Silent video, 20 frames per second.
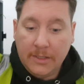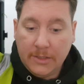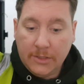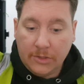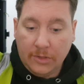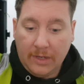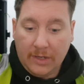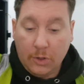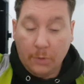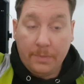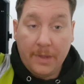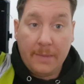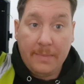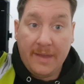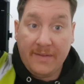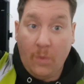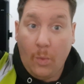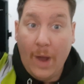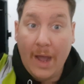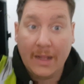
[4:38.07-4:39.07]
So he could be a
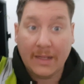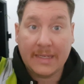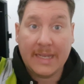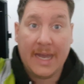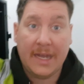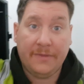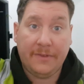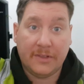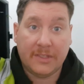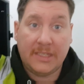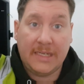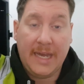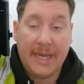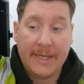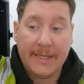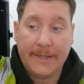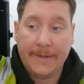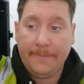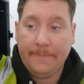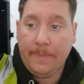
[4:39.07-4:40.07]
bit of a wild card for
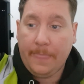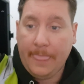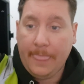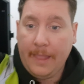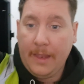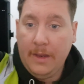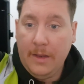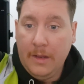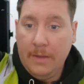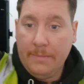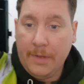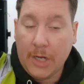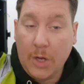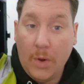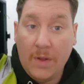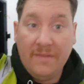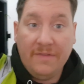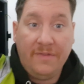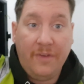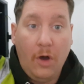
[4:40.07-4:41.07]
tonight. But
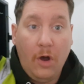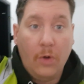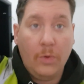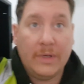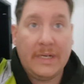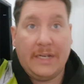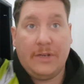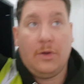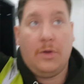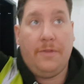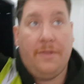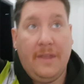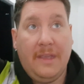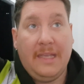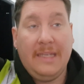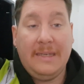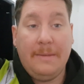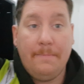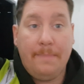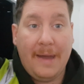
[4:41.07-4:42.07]
going forward, I don't think
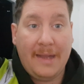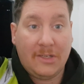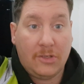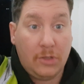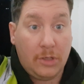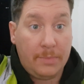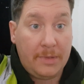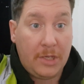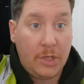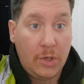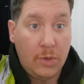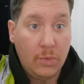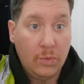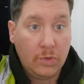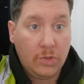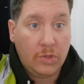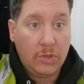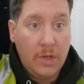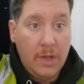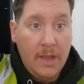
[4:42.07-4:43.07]
his impact's going to be
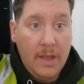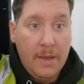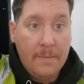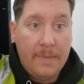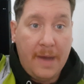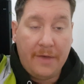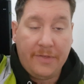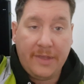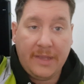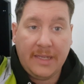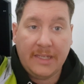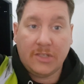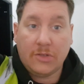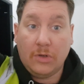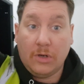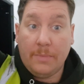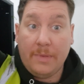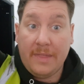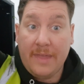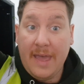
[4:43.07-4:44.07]
huge, but I think it's
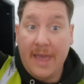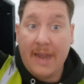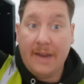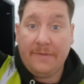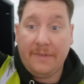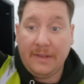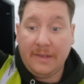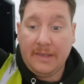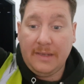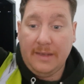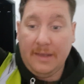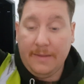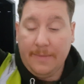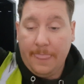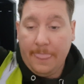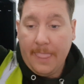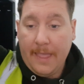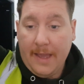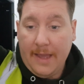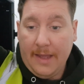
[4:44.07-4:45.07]
going to be there. I think
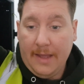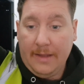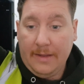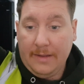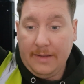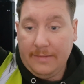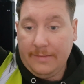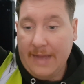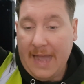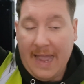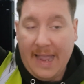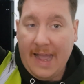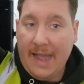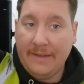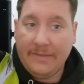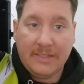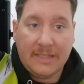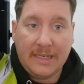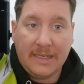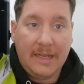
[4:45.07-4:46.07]

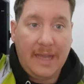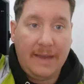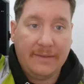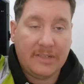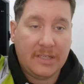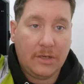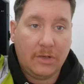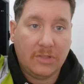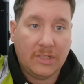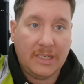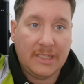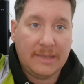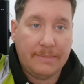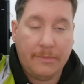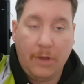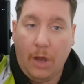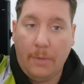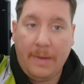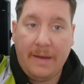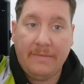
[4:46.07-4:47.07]
I've said all season I'm
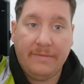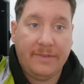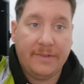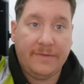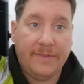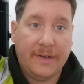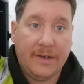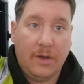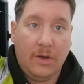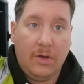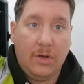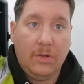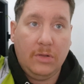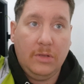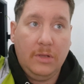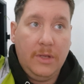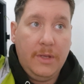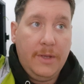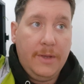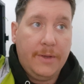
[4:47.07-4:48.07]
not a Bamford fan at
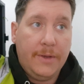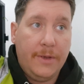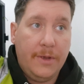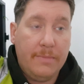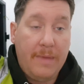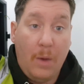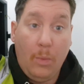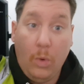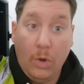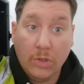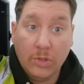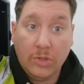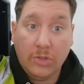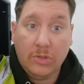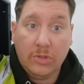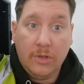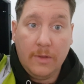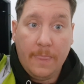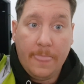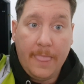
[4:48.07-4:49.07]
all. I
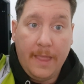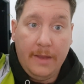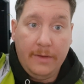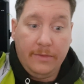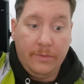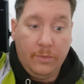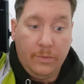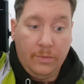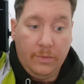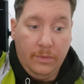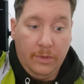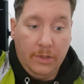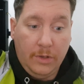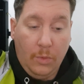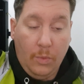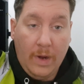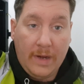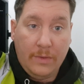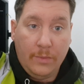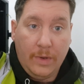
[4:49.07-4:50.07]
was, and
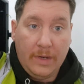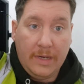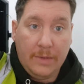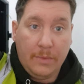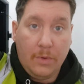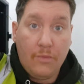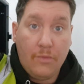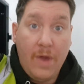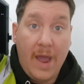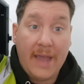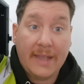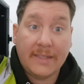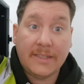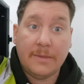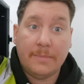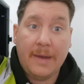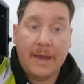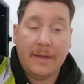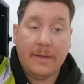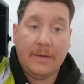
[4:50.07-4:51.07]
when it were right
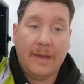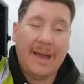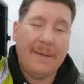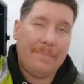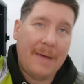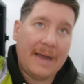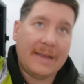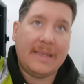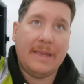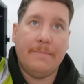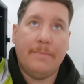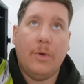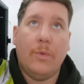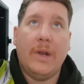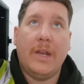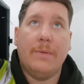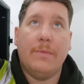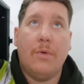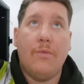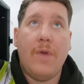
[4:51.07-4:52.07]
to back him, but
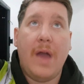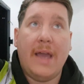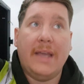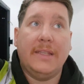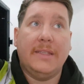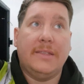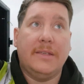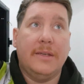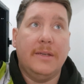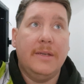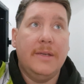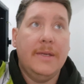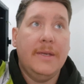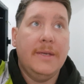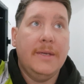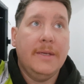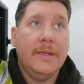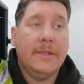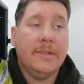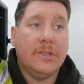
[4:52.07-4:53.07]
when it were right to
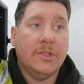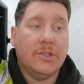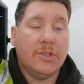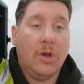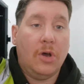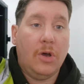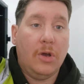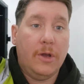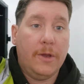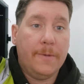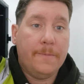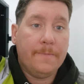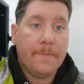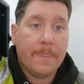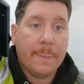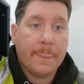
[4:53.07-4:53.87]
sort of